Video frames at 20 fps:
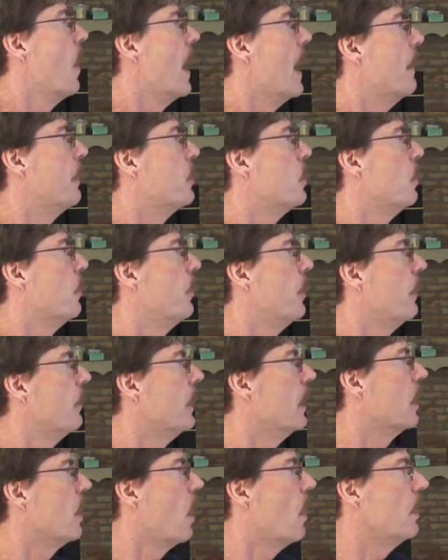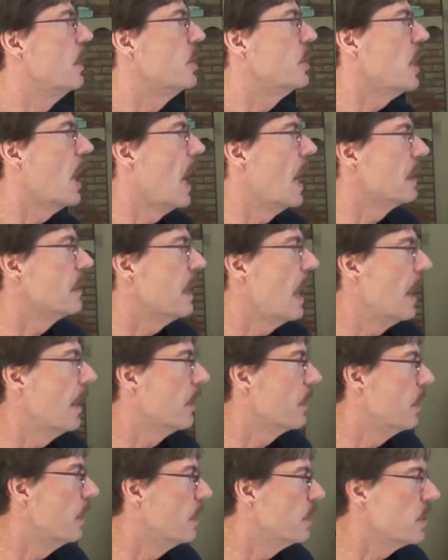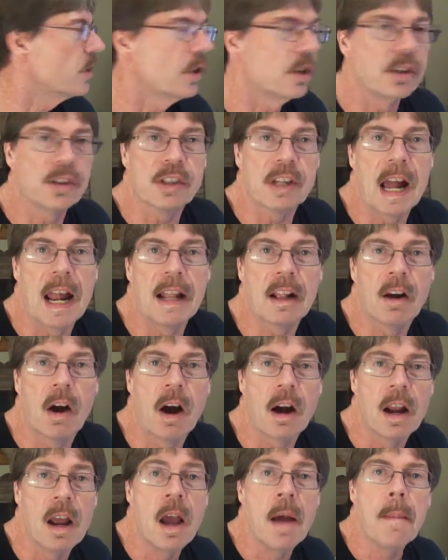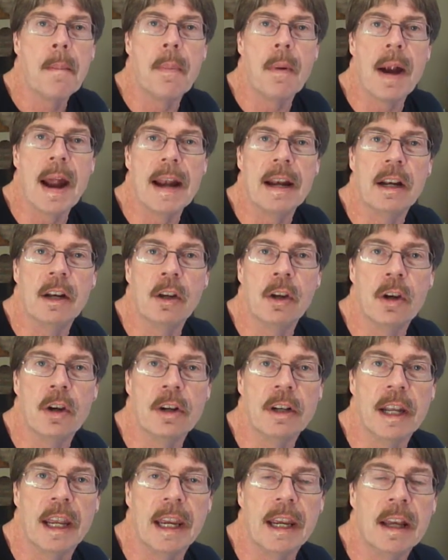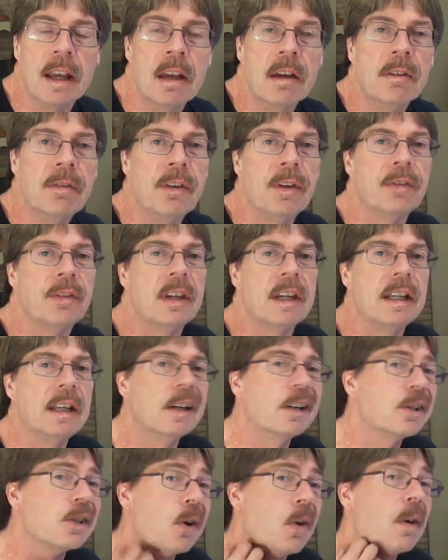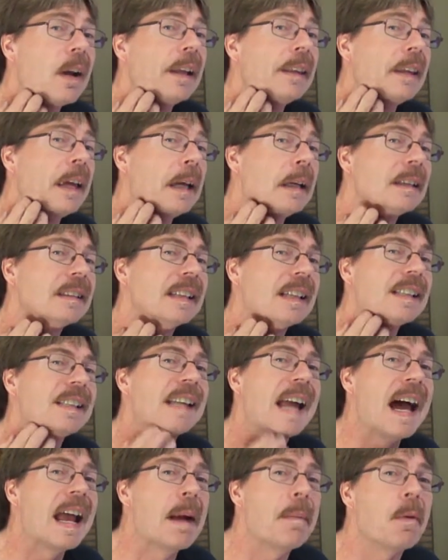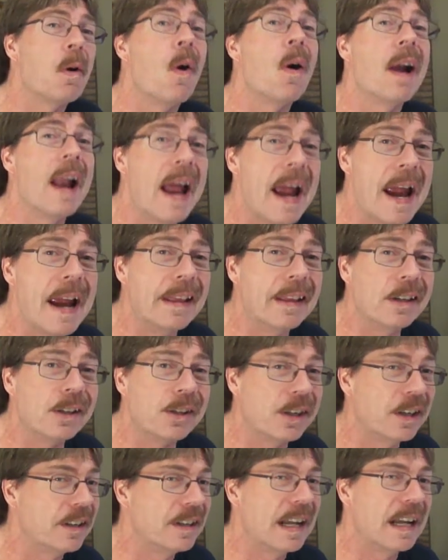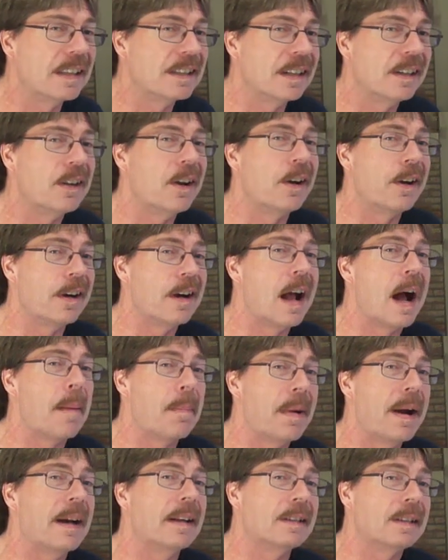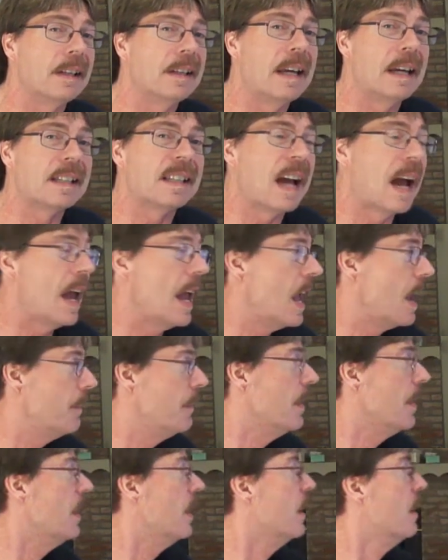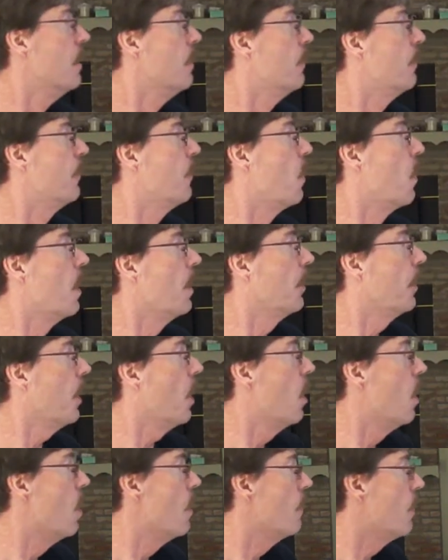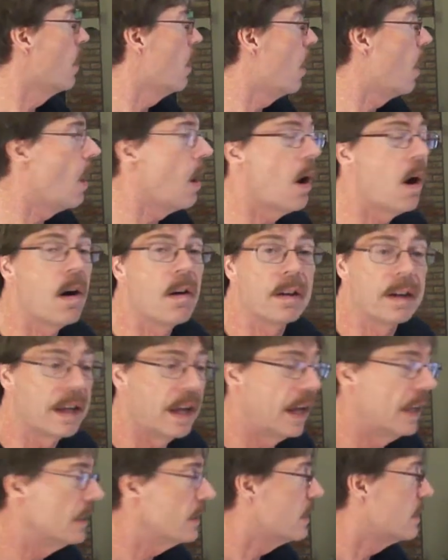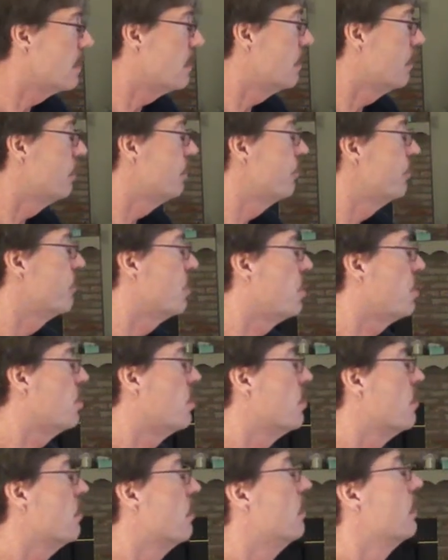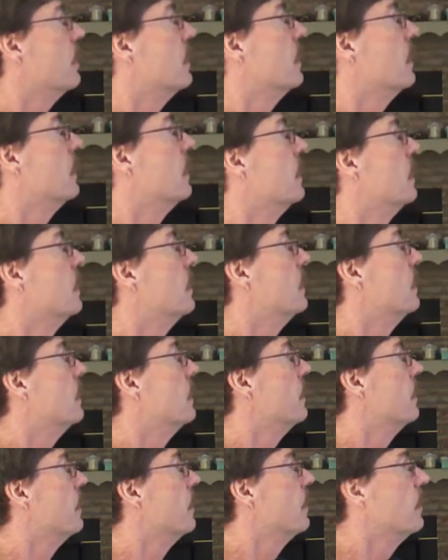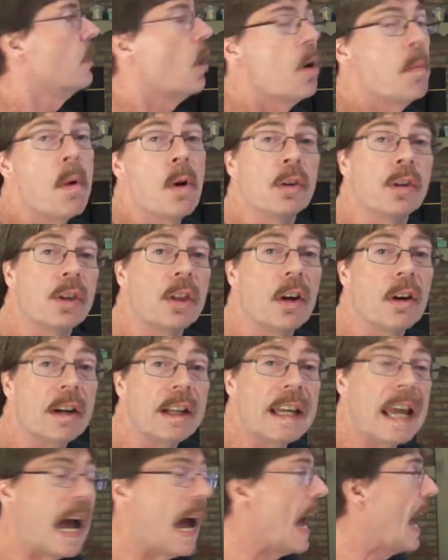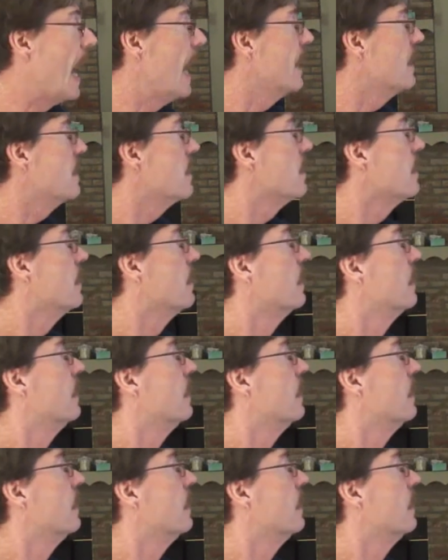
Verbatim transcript: Am 250, Cody Shock, Tyler Kirchner, Scotty Clark, Brandon Hugney, 15 years old, I think, says, Dad, I'm going A this year. Dad said, No, you're not. Brandon said, Yes, I am. Fourth overall against psh, almost 30 guys.